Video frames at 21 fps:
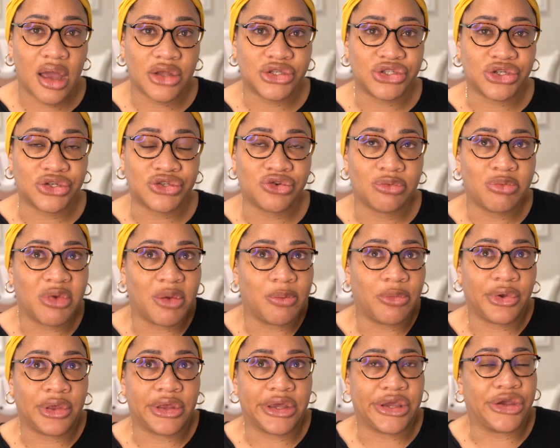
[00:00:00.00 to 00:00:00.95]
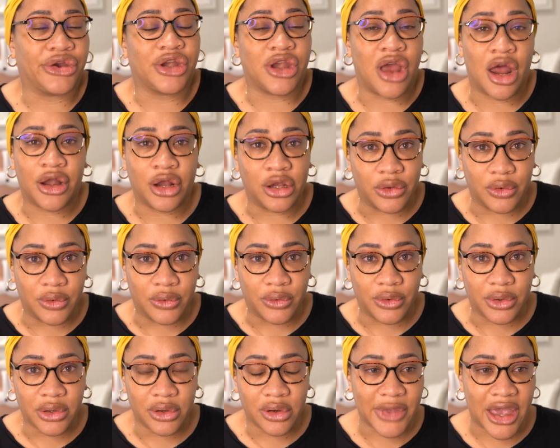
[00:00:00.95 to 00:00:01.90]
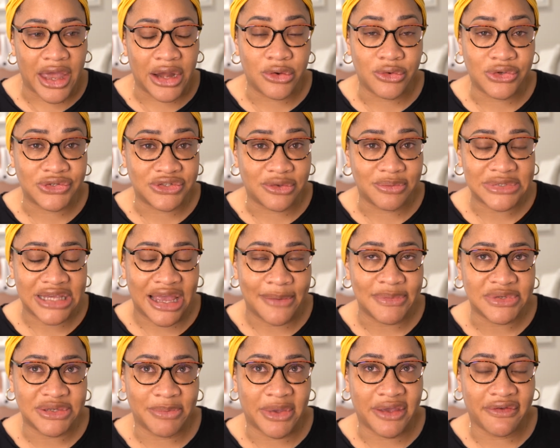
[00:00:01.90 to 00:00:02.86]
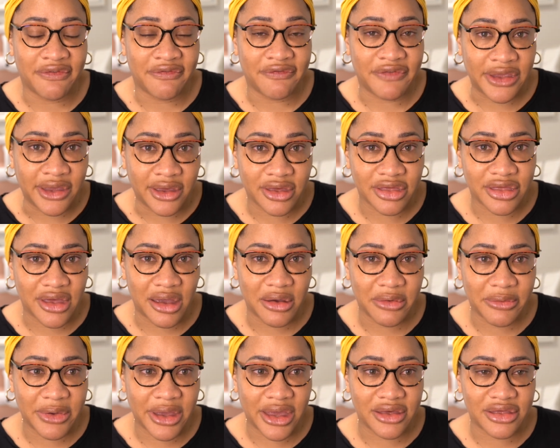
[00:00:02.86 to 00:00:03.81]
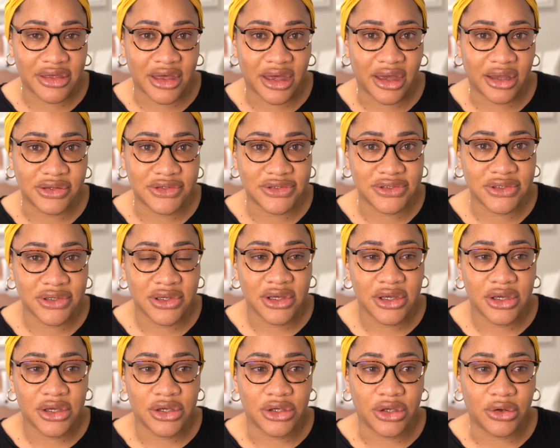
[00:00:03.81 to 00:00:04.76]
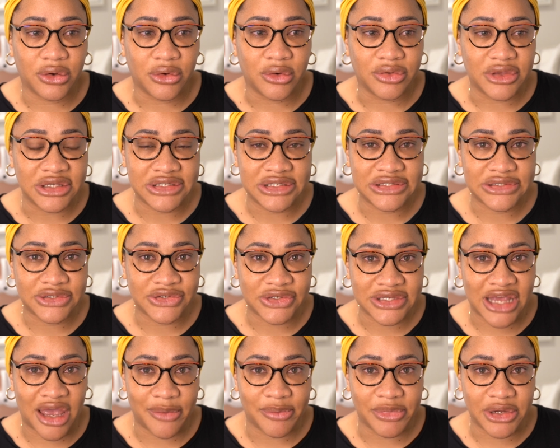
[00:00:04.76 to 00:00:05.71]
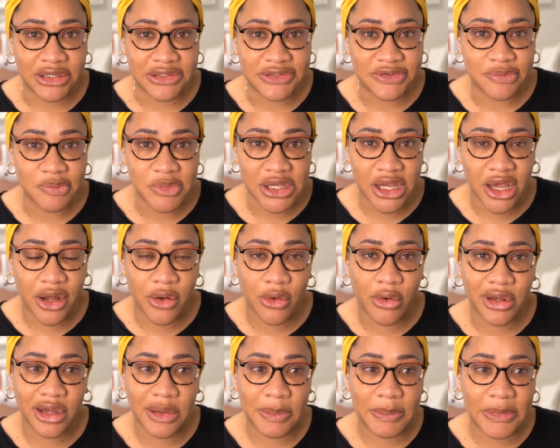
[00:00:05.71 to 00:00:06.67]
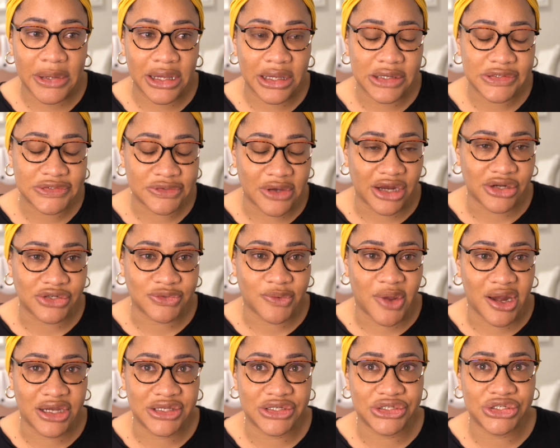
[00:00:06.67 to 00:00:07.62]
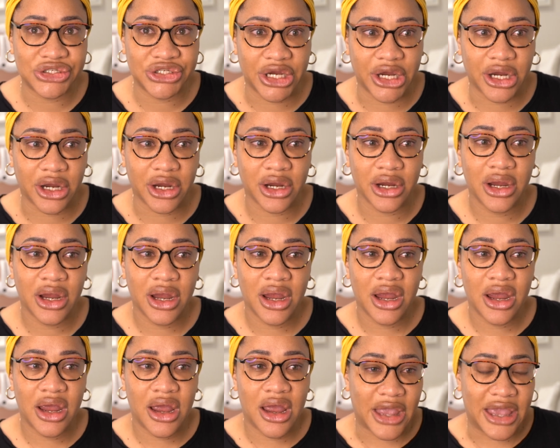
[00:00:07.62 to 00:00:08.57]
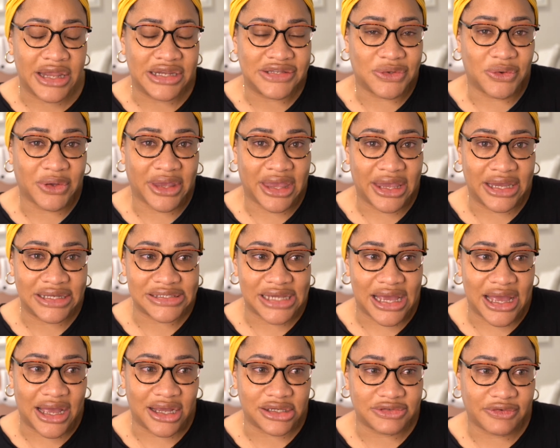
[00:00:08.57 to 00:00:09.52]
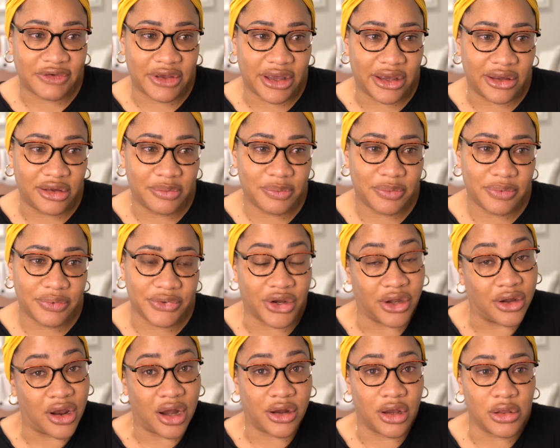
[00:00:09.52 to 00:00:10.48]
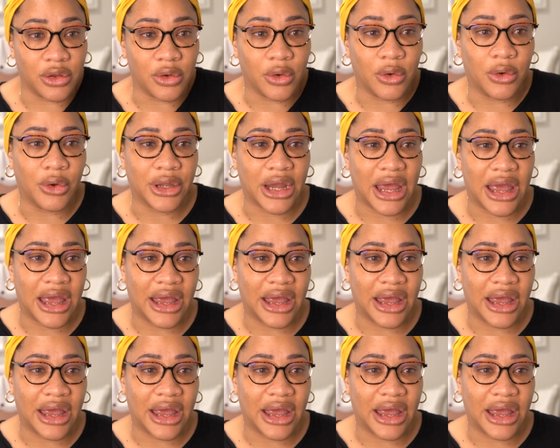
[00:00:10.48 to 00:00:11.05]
Just remember that you're not alone. I know sometimes it may feel that way, that you know, this is just happening to me and only me, so I just wanted to share. And it's okay to ask for help. You're not alone.